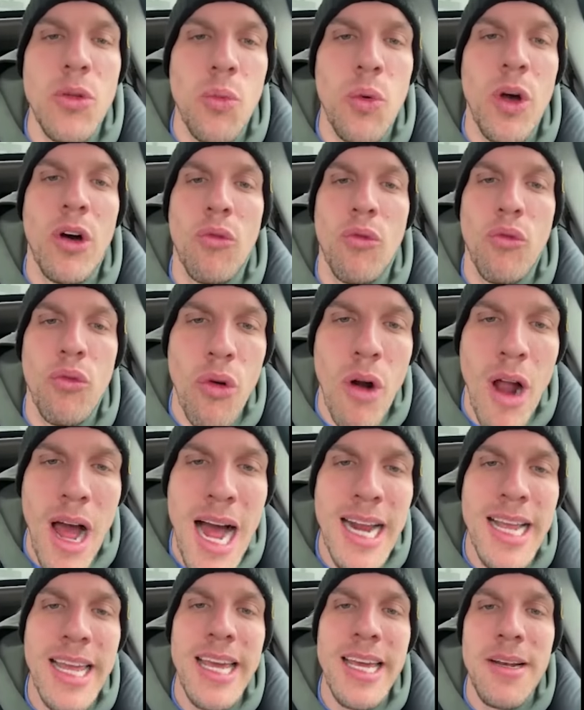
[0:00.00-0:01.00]
Well,
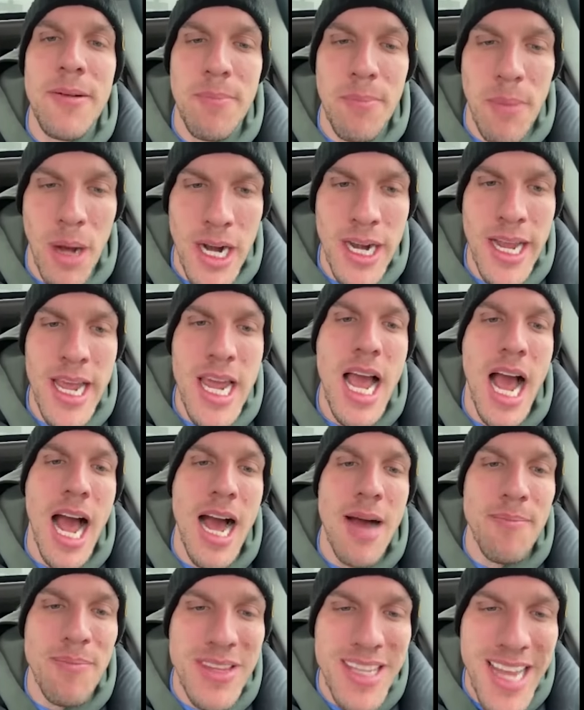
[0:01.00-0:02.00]
Rocket Money,
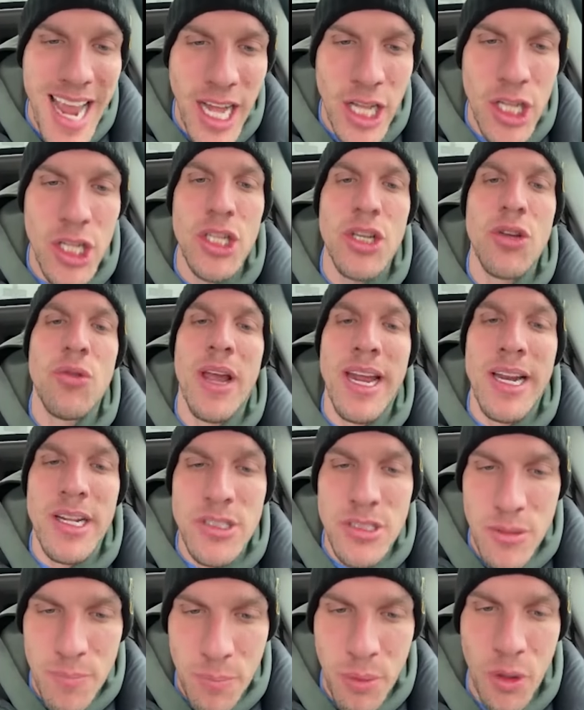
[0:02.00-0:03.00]
I'm telling you, it
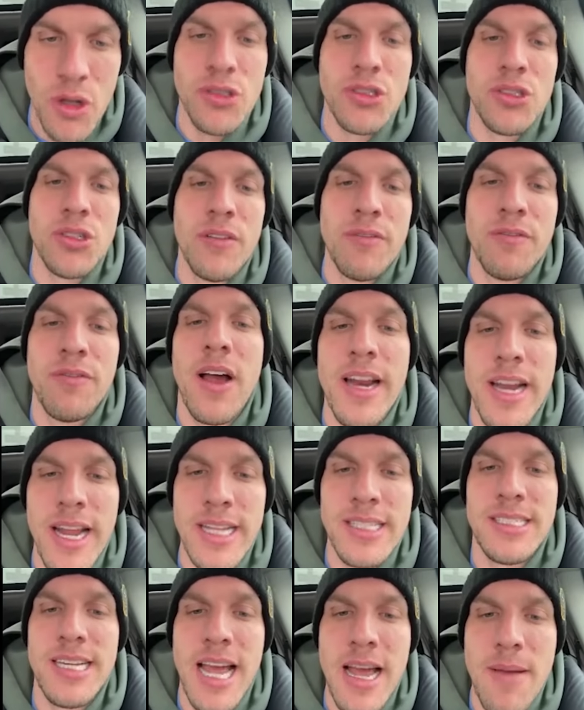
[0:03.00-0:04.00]
is the personal
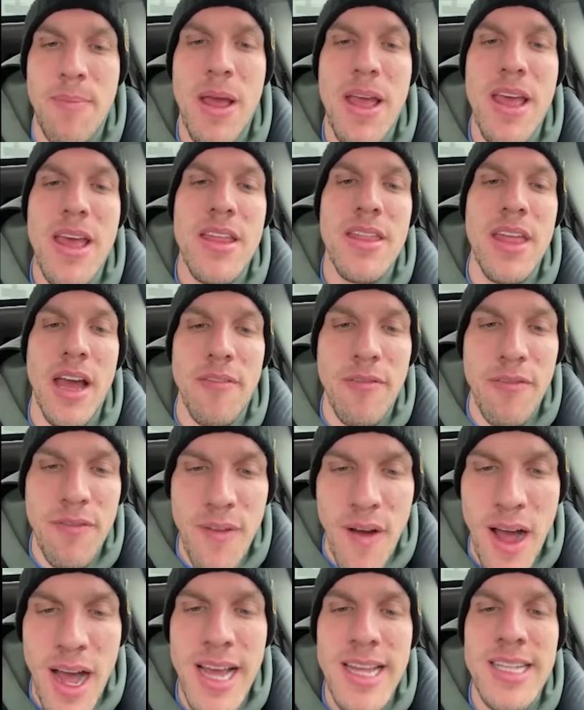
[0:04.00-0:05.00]
finance app that
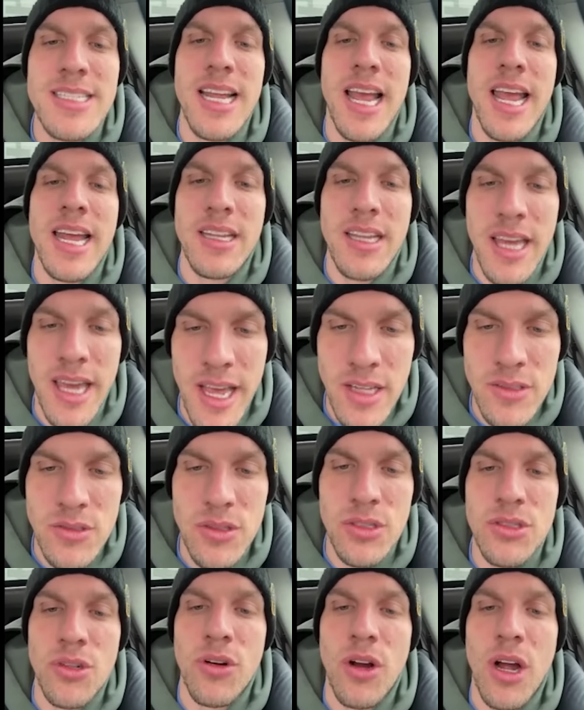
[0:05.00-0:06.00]
finds and
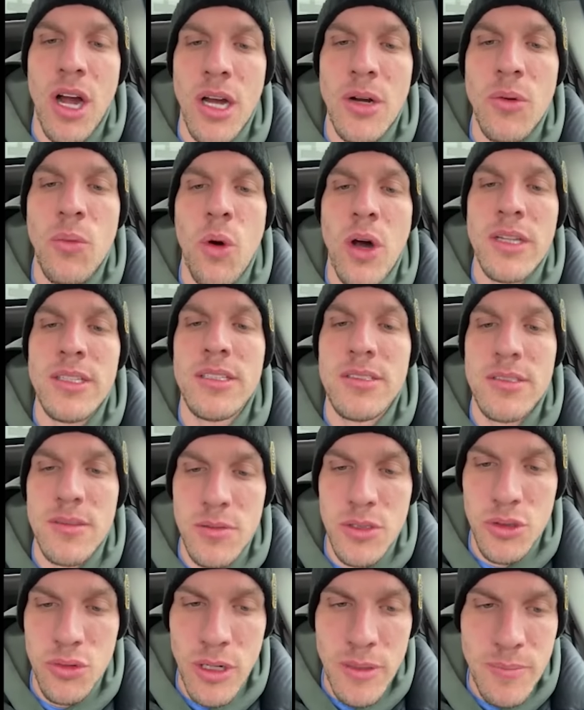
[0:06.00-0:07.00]
cancels your unwanted
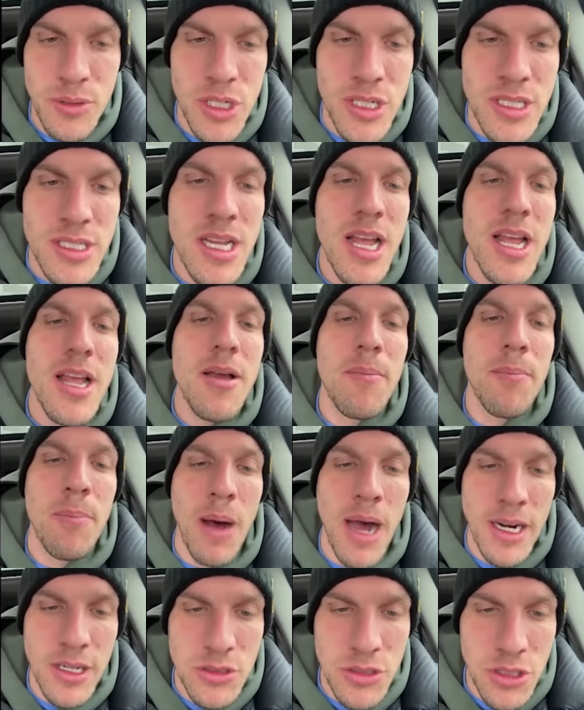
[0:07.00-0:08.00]
subscriptions,
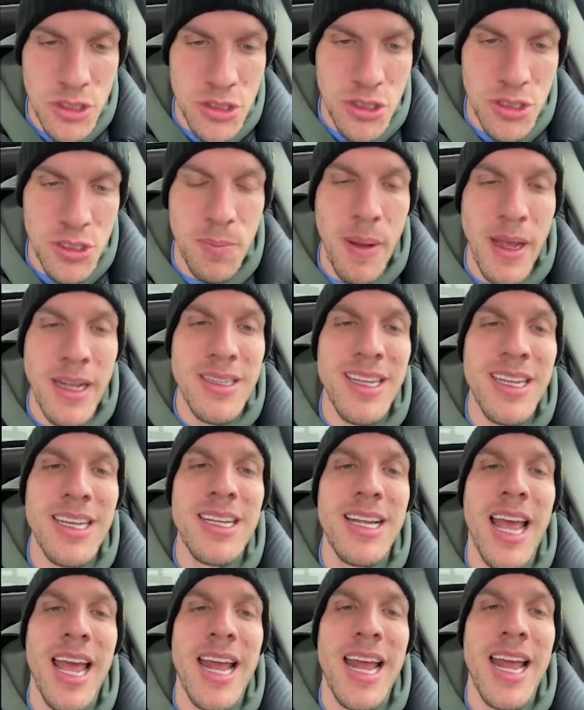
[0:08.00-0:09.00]
monitors your spending,
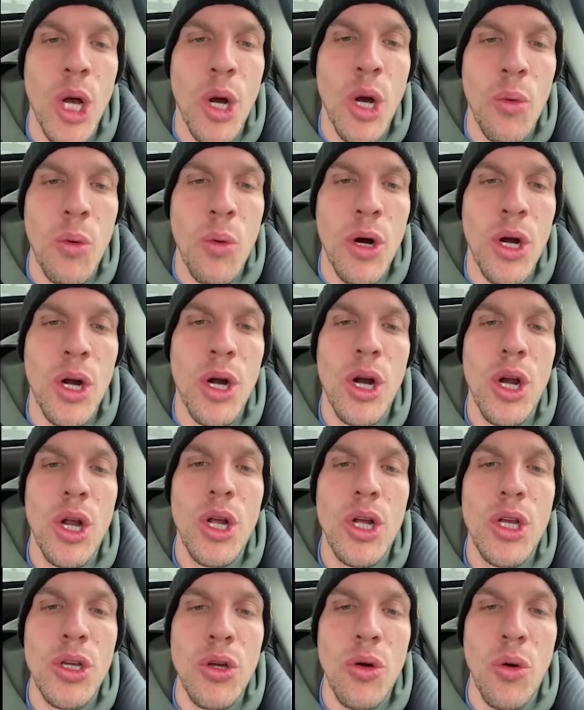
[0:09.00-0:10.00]
and help
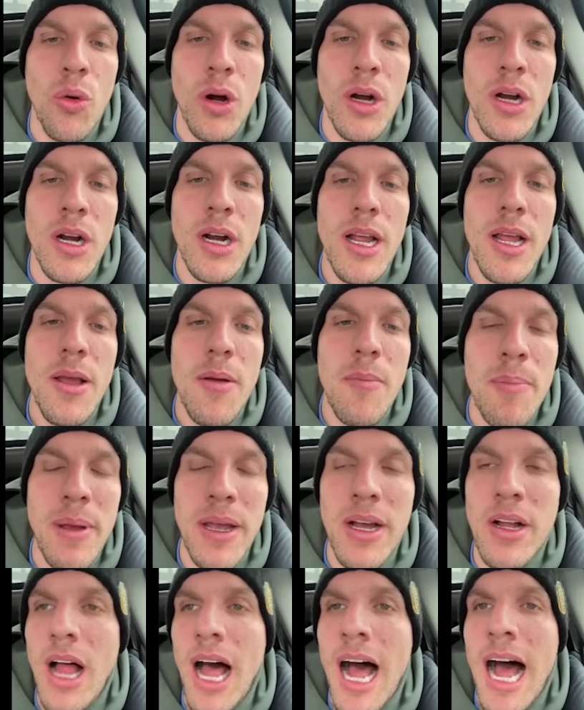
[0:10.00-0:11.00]
lower your
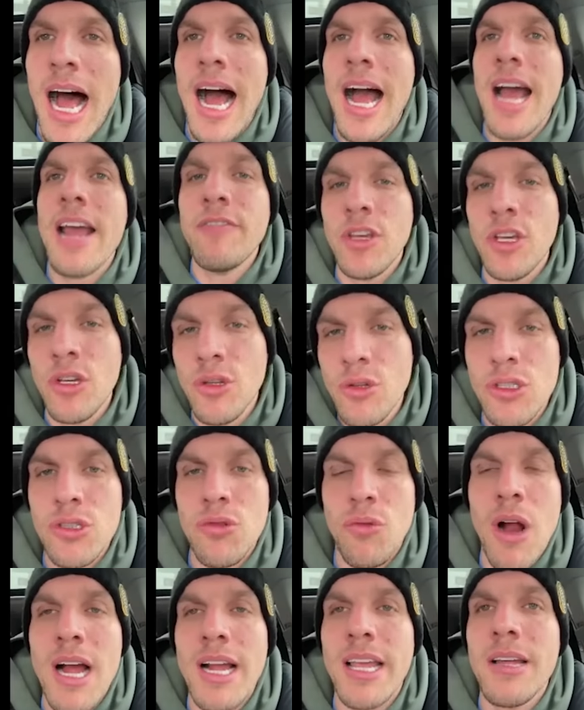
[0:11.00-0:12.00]
bill. I've
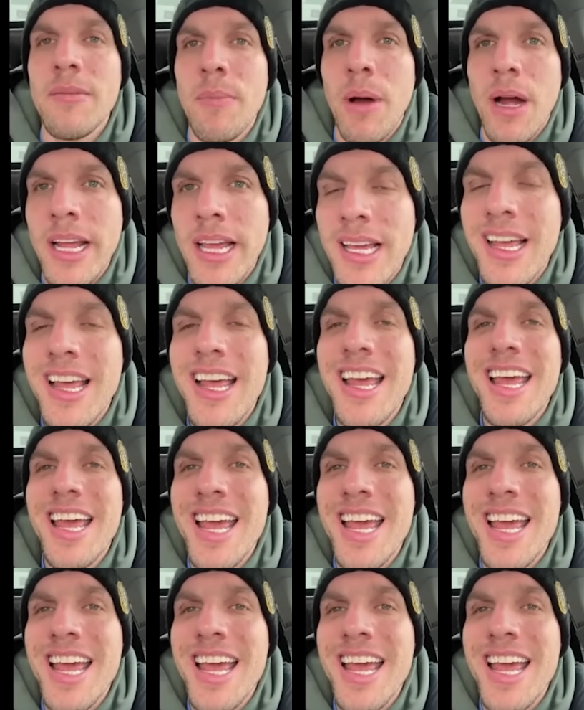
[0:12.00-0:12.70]
used Rocket Money.